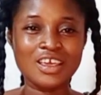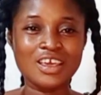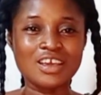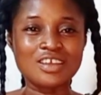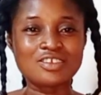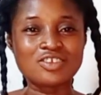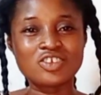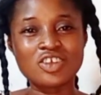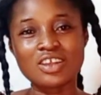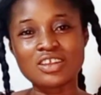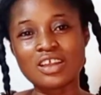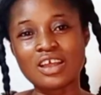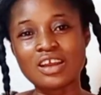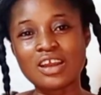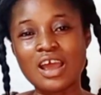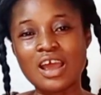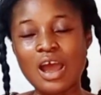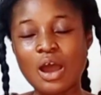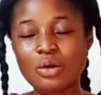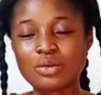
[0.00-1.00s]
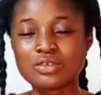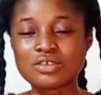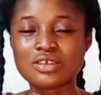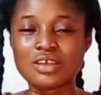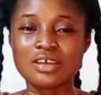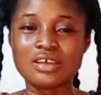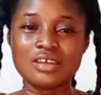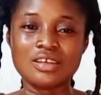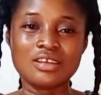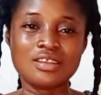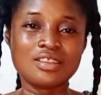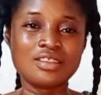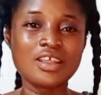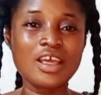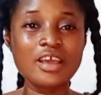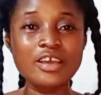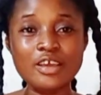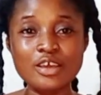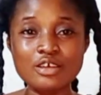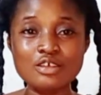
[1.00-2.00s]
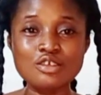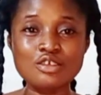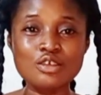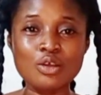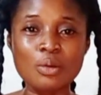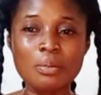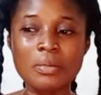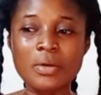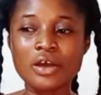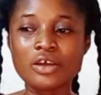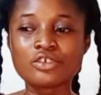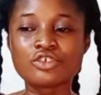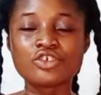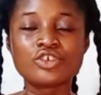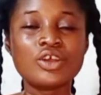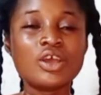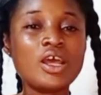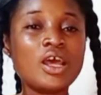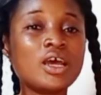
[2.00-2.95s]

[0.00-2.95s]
can check that out. And thank you so much.